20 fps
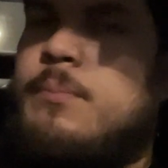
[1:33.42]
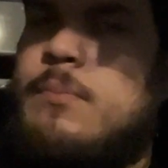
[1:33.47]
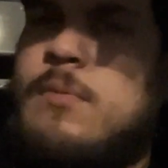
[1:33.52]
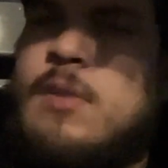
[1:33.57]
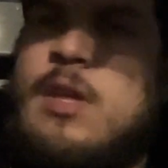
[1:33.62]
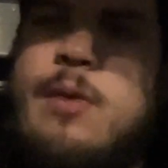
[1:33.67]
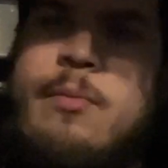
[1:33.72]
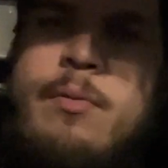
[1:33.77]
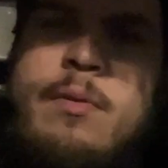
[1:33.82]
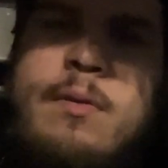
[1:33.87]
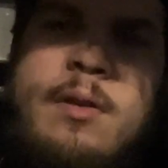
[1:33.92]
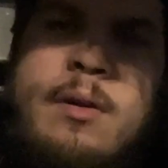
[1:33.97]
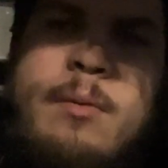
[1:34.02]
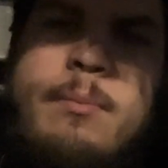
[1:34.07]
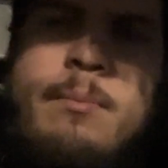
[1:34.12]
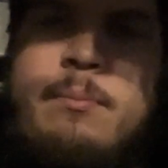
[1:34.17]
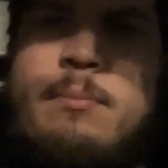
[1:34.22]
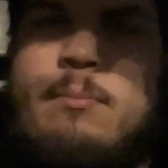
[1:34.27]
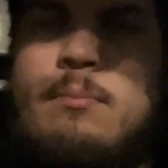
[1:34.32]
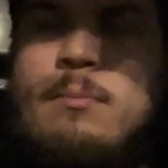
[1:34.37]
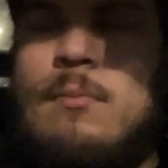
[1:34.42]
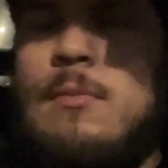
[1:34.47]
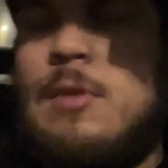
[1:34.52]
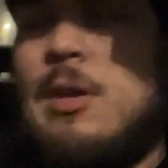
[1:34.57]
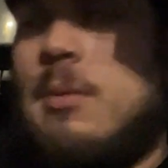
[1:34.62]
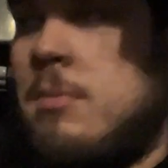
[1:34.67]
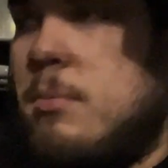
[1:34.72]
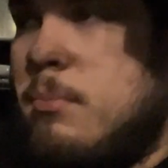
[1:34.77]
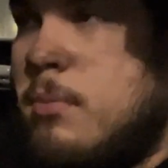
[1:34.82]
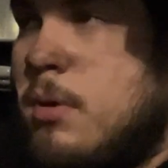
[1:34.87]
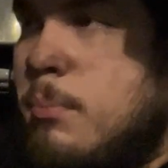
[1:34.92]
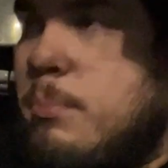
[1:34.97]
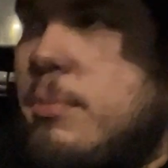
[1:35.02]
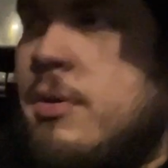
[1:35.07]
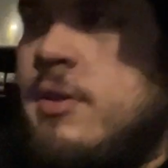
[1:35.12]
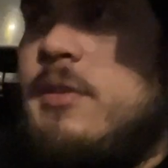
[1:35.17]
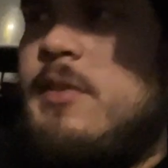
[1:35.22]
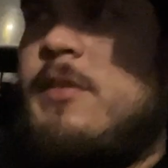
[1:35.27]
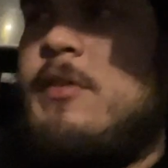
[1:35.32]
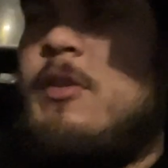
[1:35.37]
every time, I mean, my
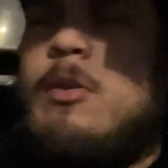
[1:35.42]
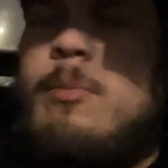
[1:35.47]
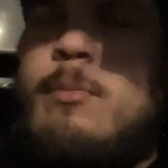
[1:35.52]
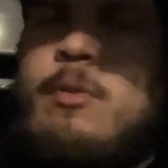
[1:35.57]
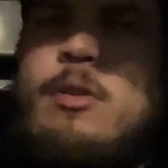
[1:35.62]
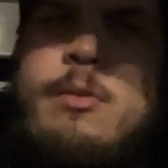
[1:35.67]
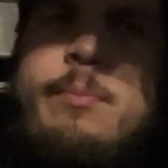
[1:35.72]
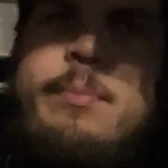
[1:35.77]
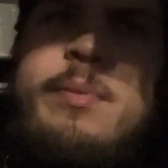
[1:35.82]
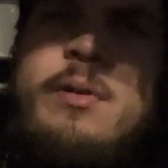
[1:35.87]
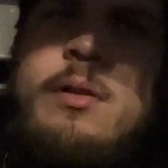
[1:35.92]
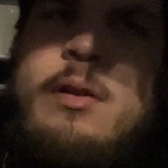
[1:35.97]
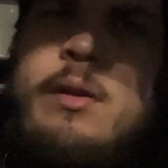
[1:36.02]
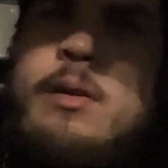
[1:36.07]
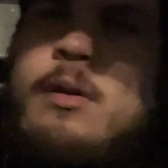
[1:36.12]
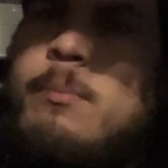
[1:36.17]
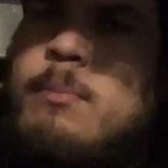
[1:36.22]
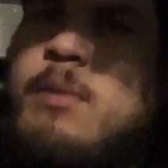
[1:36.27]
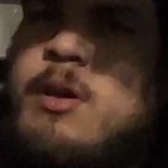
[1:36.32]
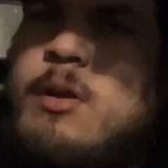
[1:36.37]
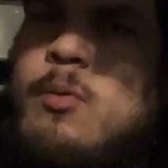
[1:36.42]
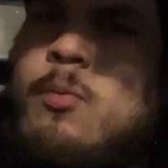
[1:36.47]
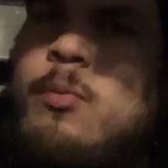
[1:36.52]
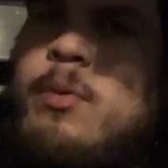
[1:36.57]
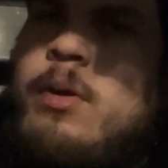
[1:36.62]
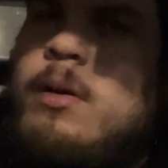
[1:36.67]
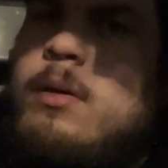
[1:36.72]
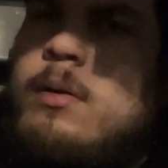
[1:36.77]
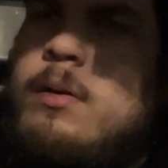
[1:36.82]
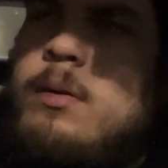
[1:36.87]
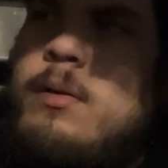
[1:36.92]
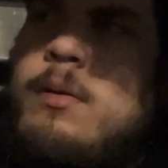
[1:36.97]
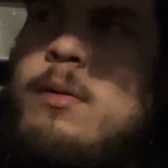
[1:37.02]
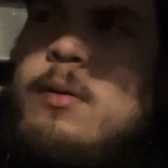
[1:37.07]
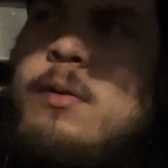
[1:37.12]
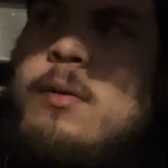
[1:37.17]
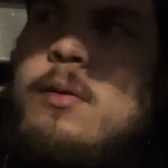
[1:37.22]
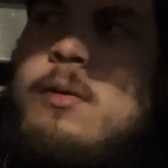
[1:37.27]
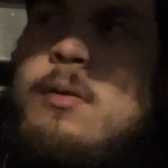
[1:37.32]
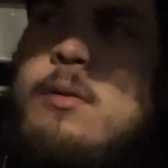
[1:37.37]
birthday's coming up in like about a week,
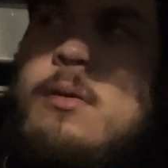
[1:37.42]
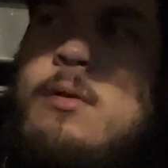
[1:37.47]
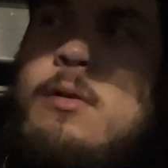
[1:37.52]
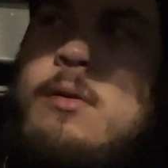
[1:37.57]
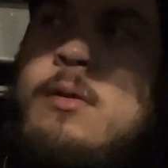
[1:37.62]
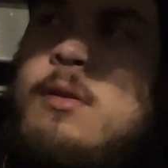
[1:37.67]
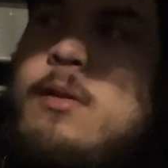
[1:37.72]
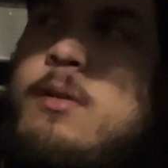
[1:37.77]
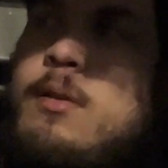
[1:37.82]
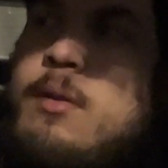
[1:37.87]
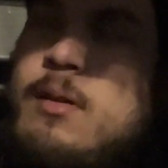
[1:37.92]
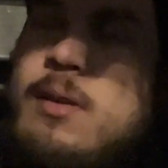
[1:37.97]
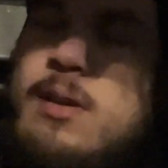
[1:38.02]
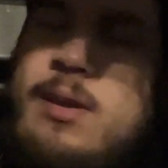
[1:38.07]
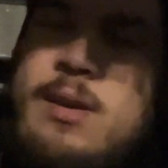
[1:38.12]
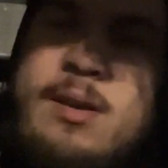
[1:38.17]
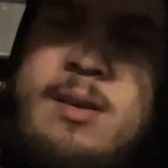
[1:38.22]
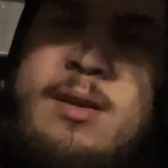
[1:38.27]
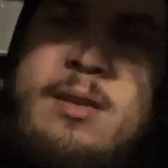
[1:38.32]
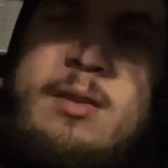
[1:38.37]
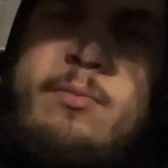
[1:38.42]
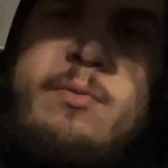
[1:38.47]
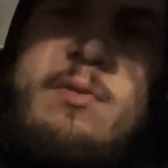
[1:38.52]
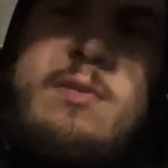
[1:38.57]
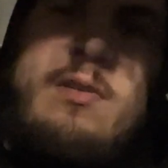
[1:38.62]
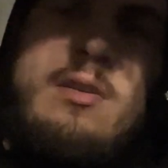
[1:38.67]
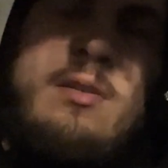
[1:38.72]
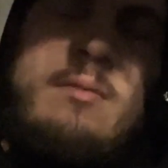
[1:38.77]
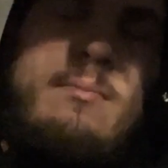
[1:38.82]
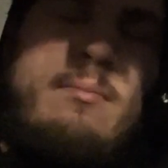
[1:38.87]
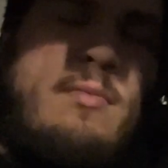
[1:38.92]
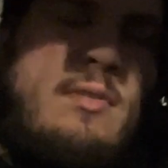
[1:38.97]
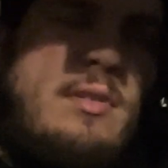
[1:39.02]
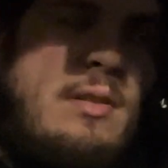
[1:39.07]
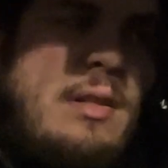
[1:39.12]
and every time